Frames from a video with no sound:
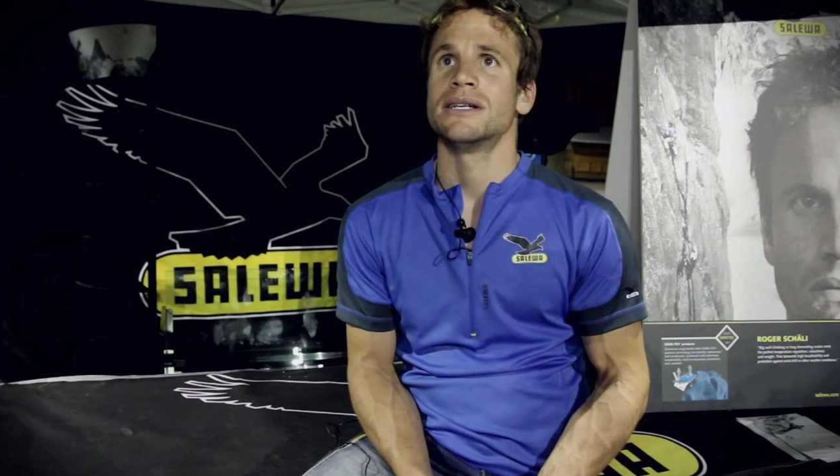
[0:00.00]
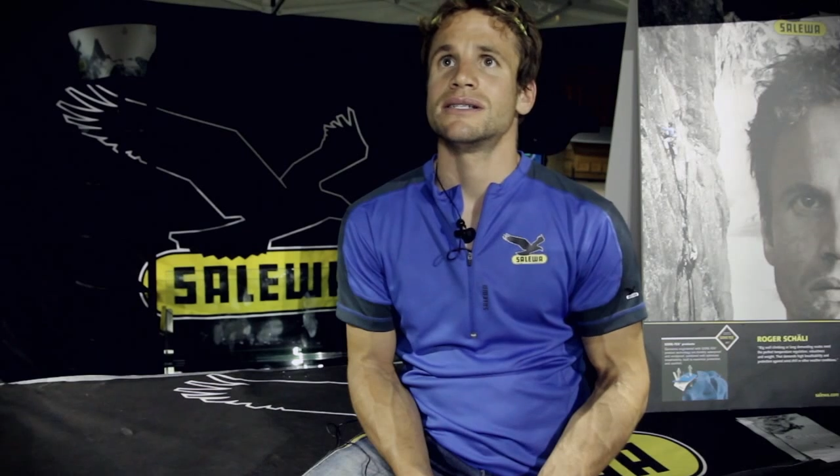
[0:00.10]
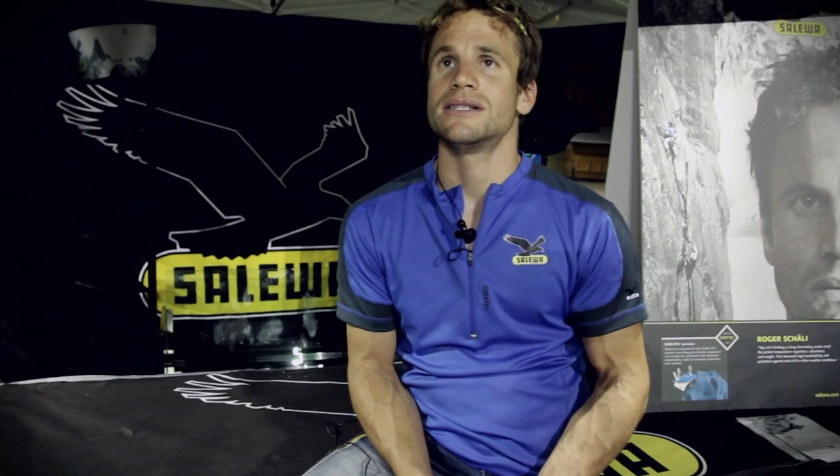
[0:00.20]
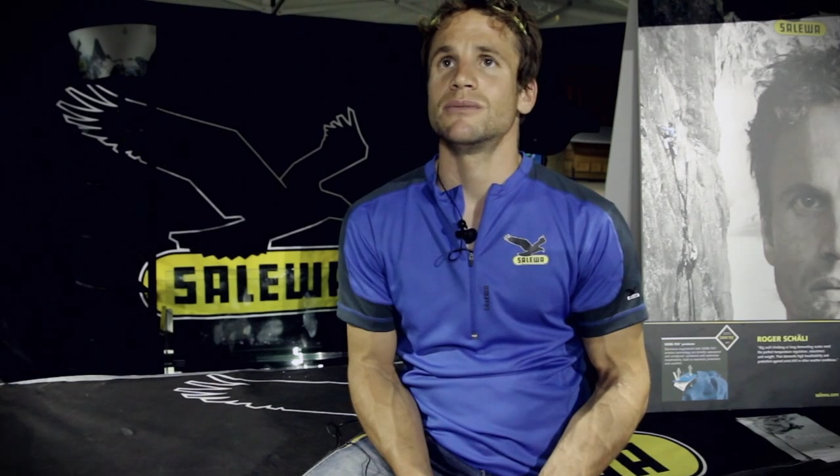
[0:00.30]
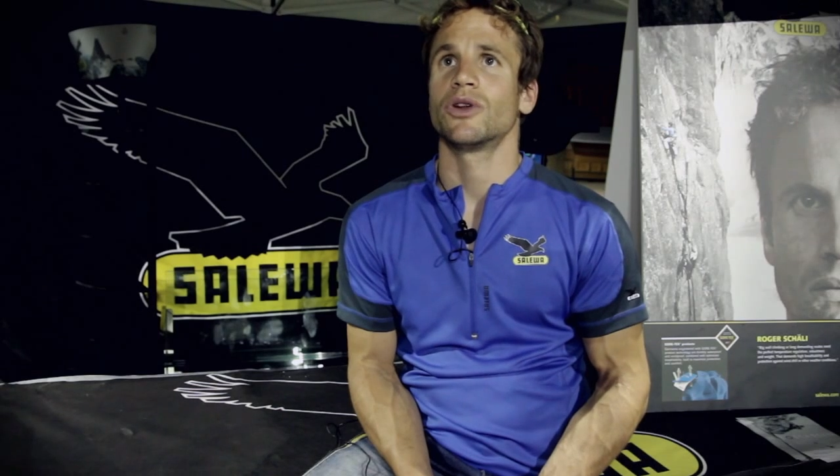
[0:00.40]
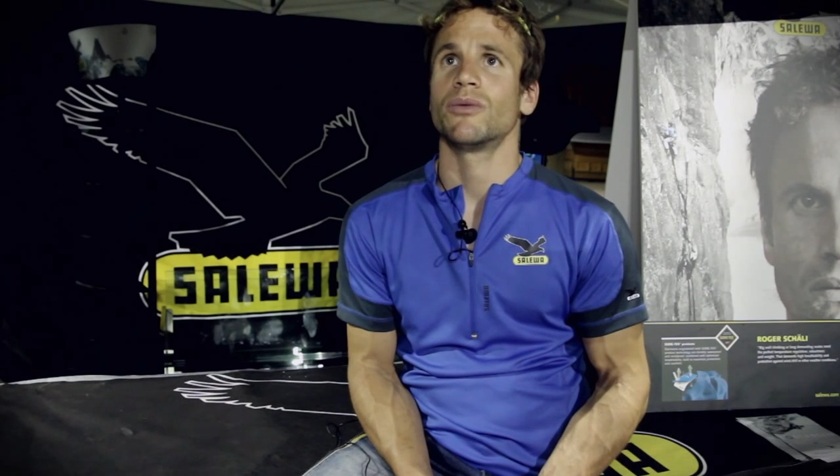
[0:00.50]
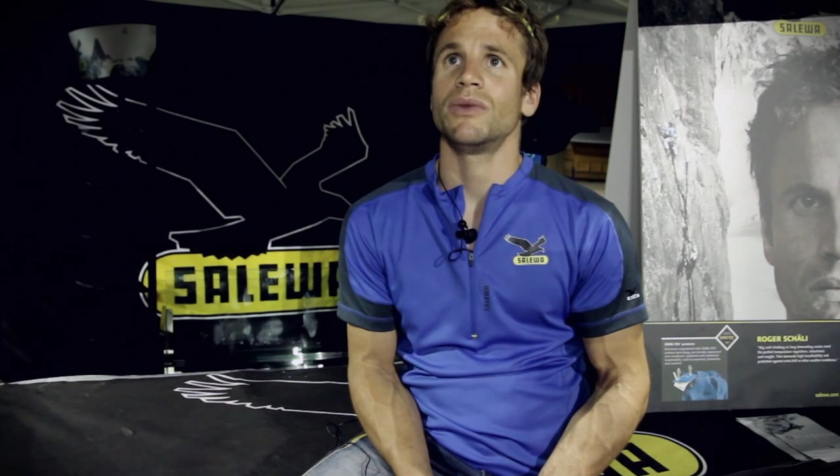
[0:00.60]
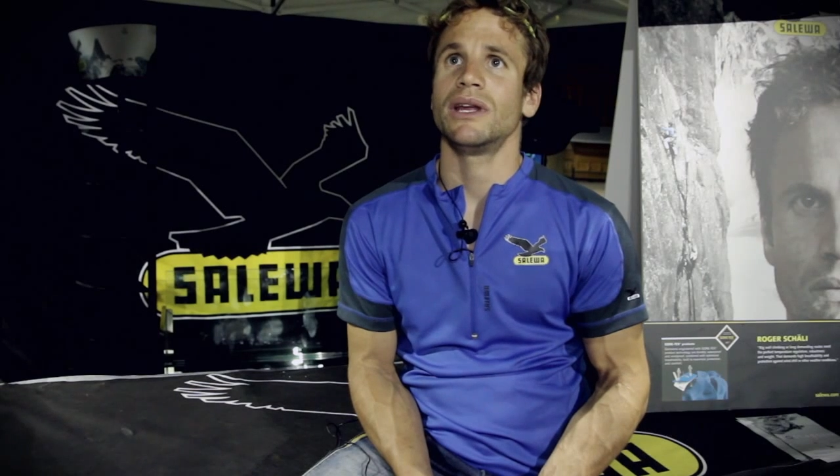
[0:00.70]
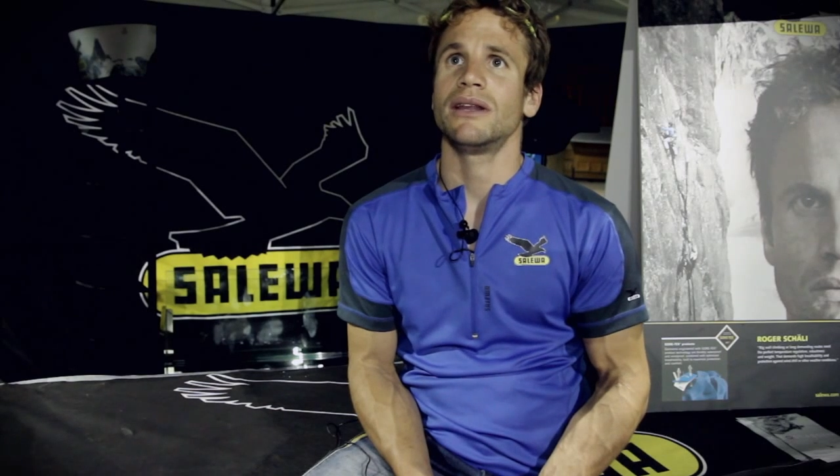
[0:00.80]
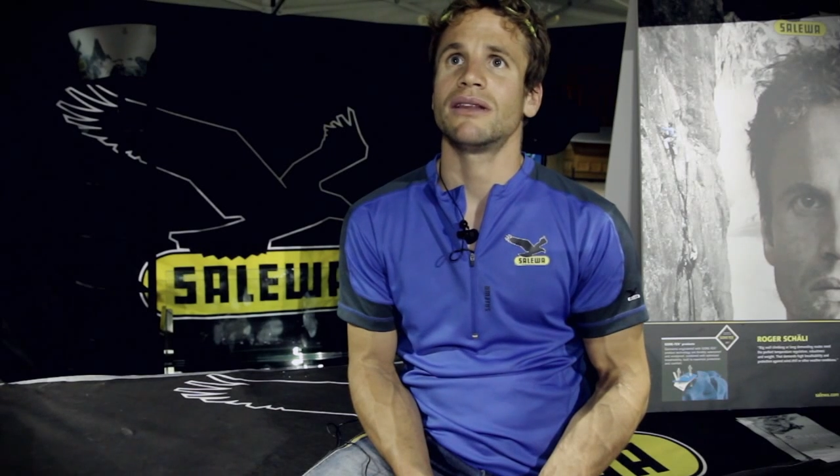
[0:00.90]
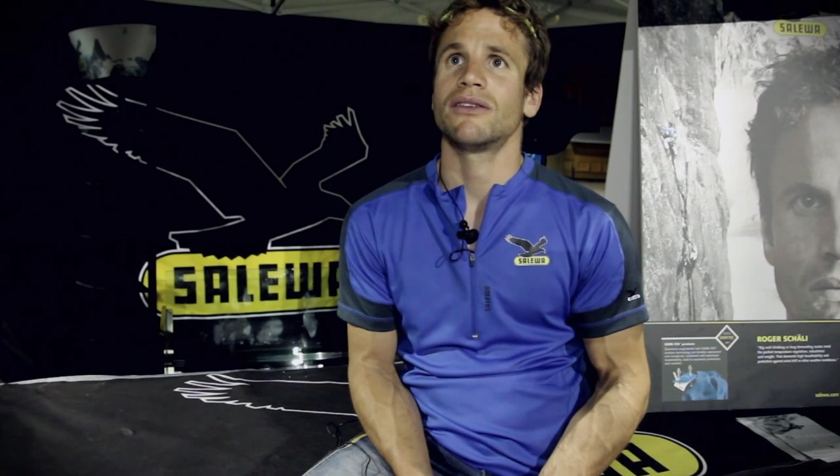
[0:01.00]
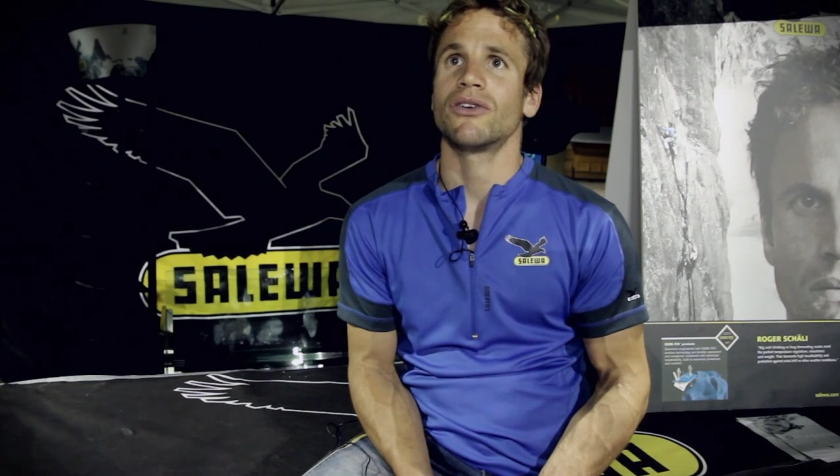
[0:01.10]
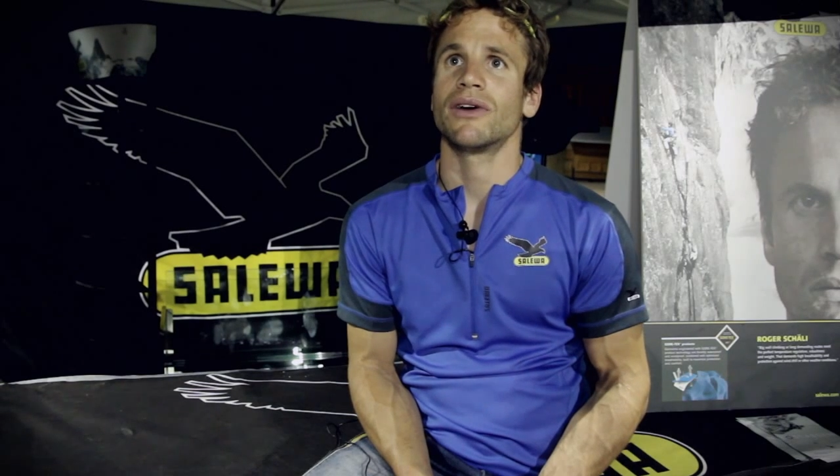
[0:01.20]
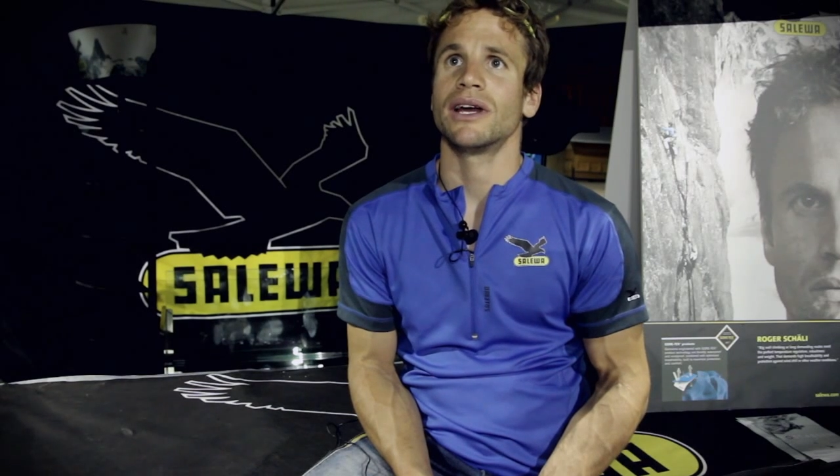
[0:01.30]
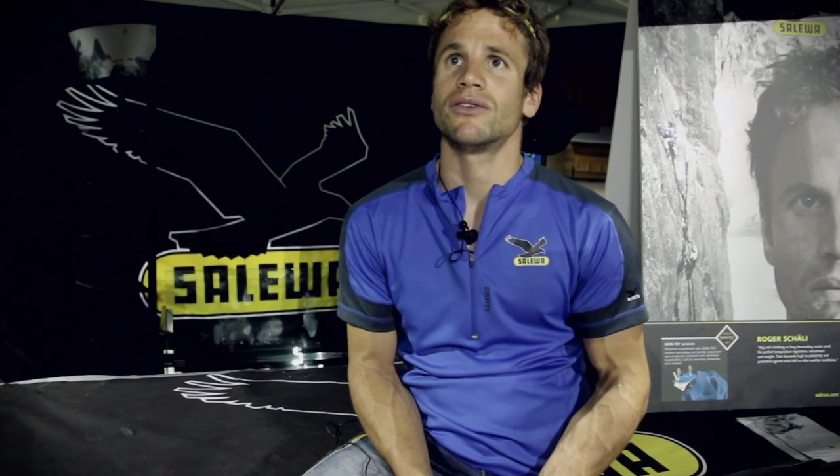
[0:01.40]
Simon and me
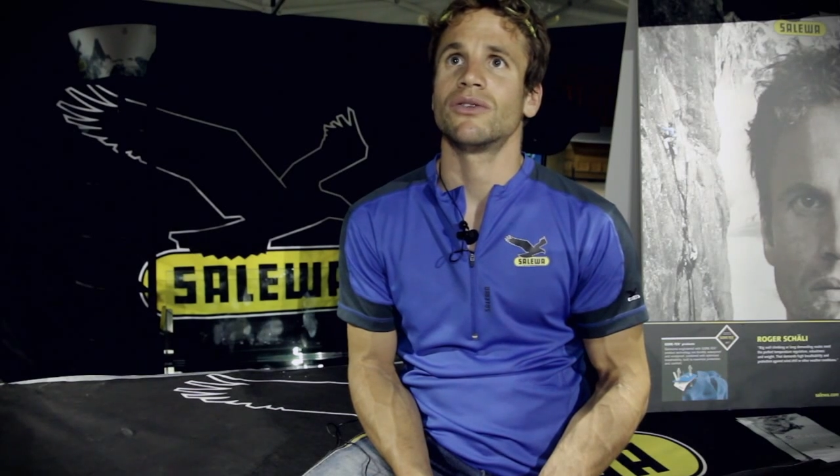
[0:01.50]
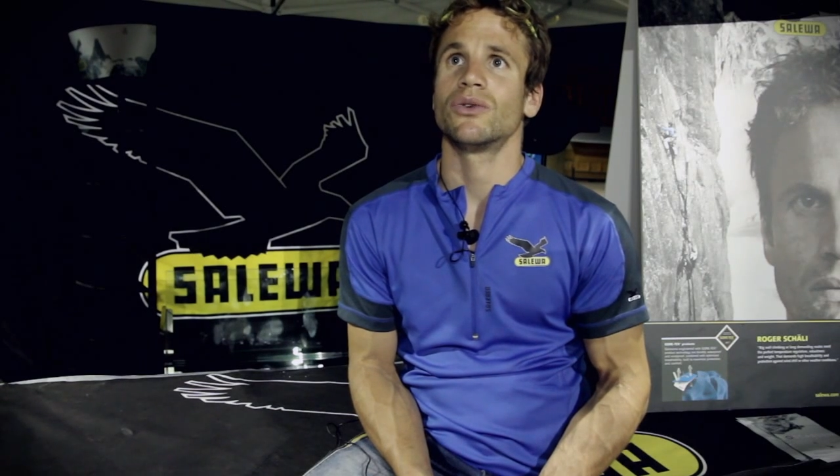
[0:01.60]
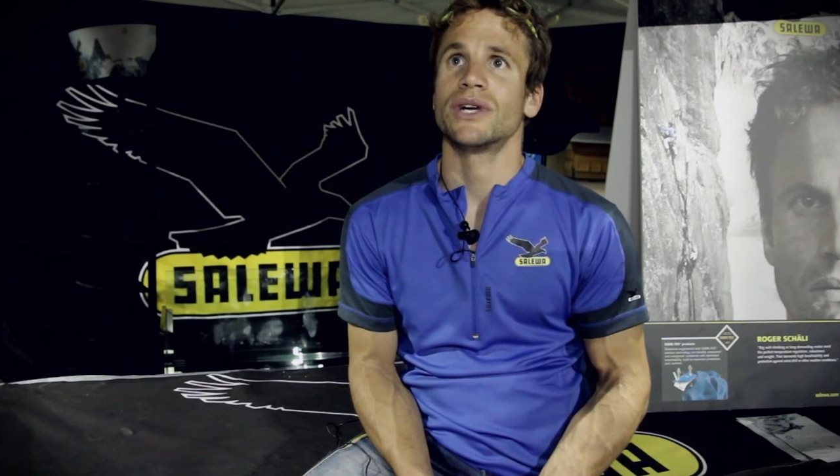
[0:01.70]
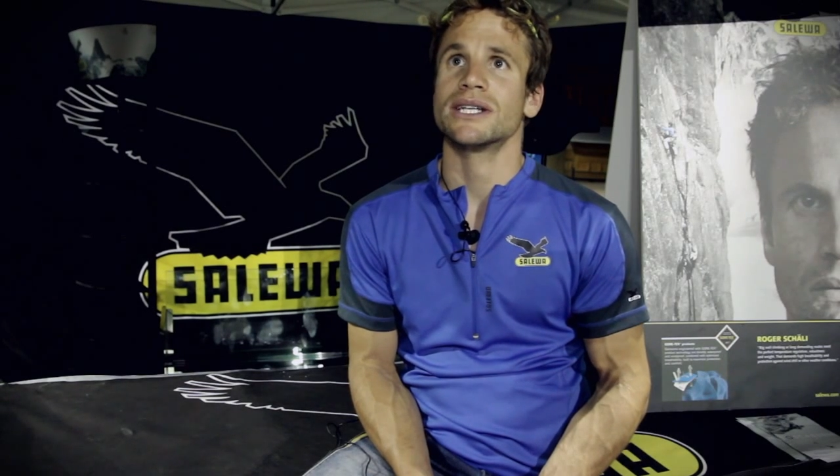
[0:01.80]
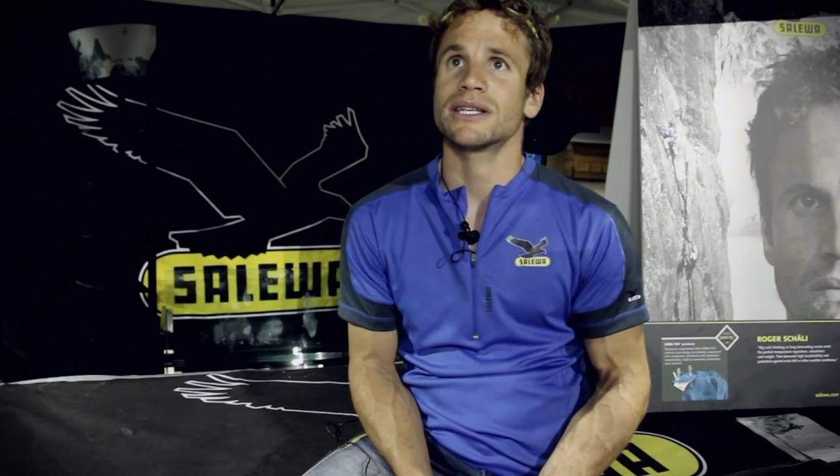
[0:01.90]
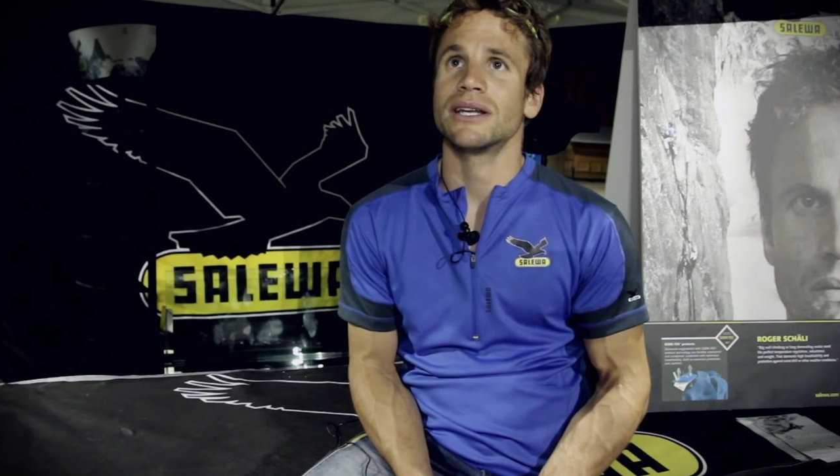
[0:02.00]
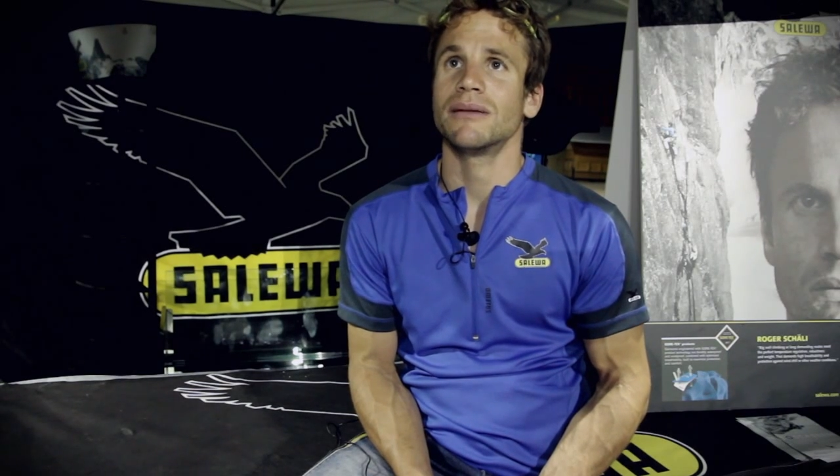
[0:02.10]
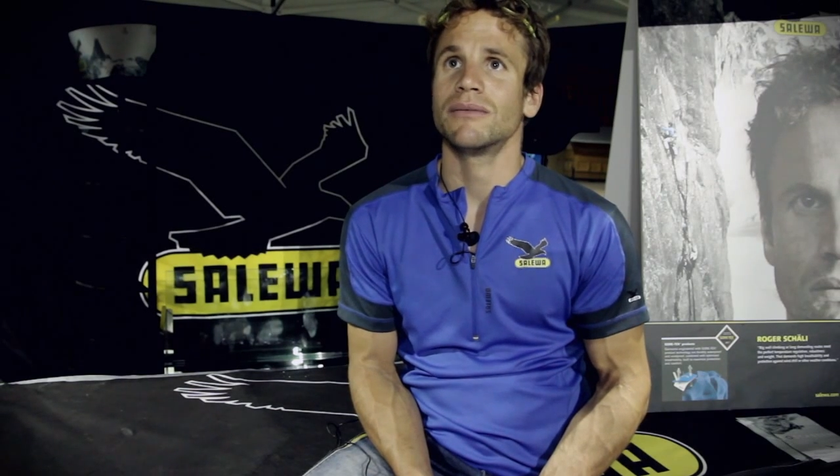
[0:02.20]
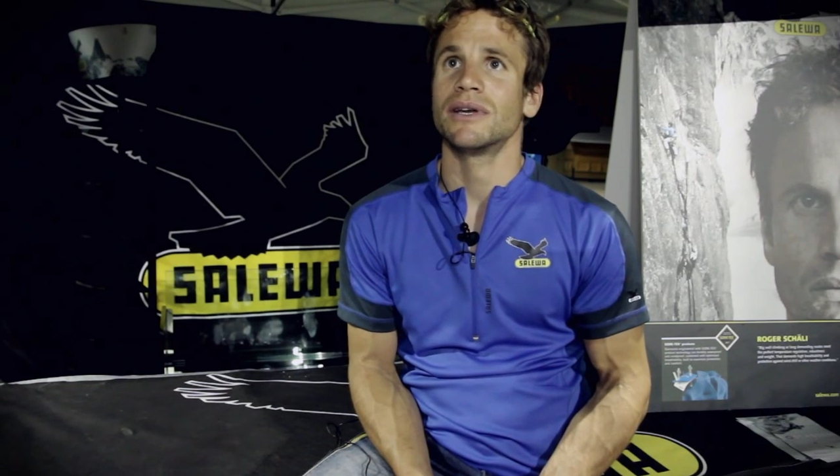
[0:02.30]
tried to rescue him.